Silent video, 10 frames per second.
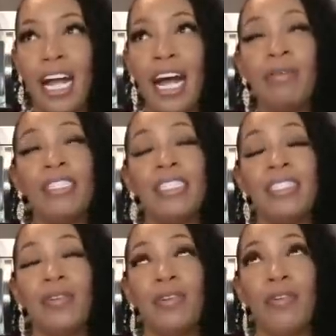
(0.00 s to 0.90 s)
I'm
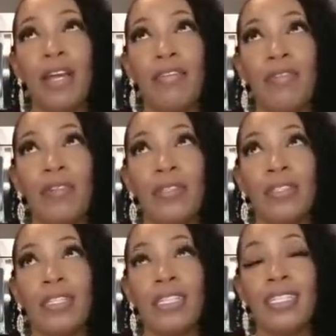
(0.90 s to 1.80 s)
just so
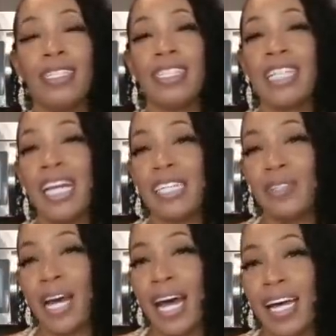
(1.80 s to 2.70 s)
grateful. Thank you
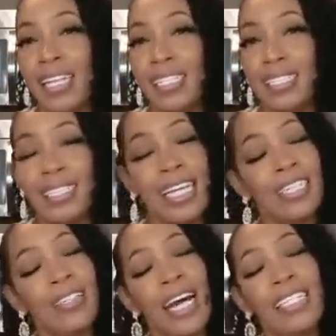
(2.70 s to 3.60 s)
guys. Thank
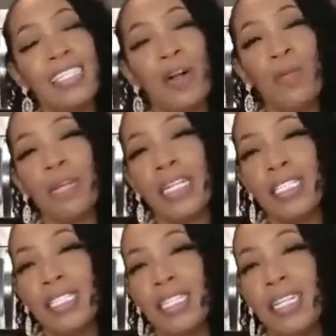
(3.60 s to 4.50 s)
you guys so
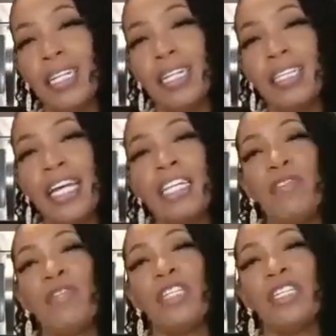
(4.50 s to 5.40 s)
much. Thank you
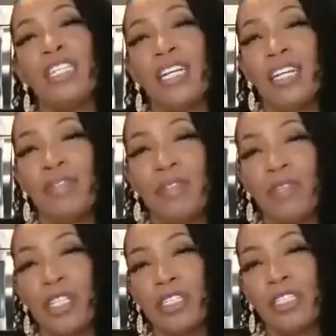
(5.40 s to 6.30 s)
for your love and
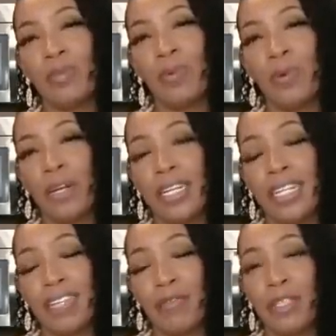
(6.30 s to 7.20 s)
for your support
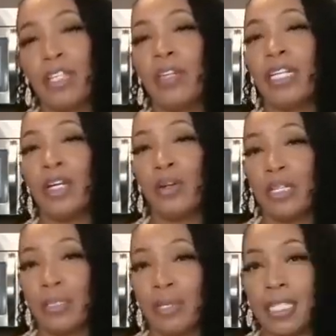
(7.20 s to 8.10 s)
and for your
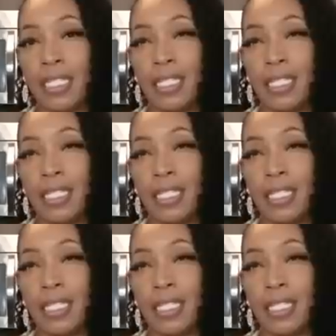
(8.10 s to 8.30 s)
encouragement.